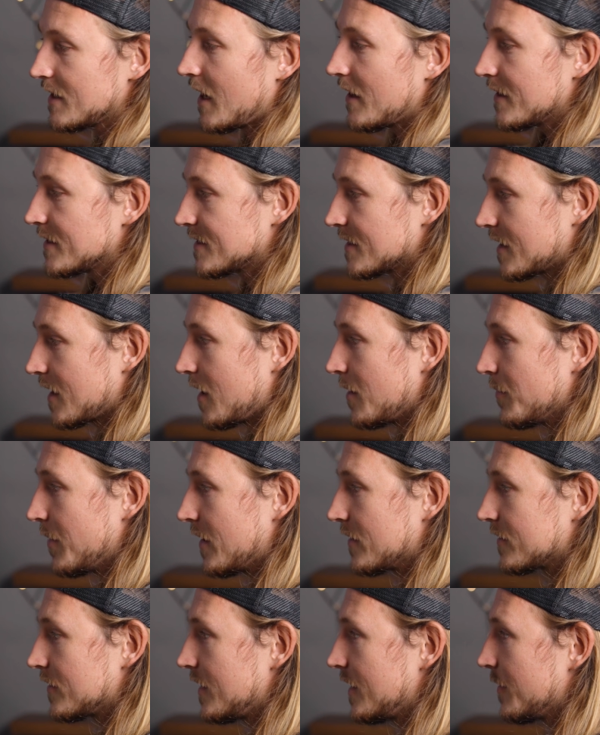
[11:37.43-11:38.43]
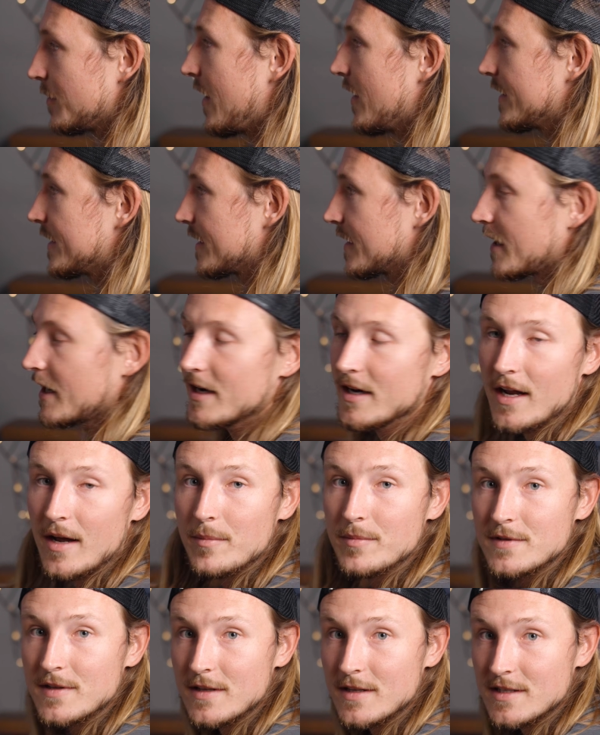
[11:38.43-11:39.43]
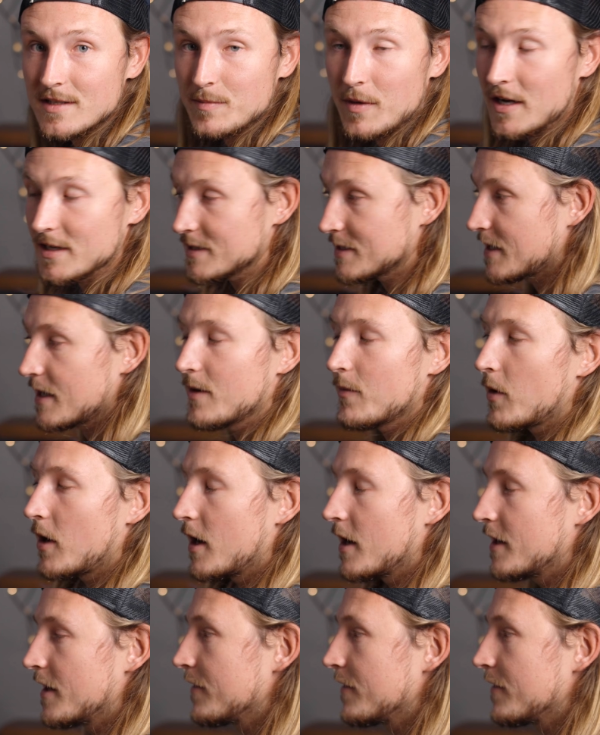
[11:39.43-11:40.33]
now that's a compound clip. Now I can cut it up to the spots that I want and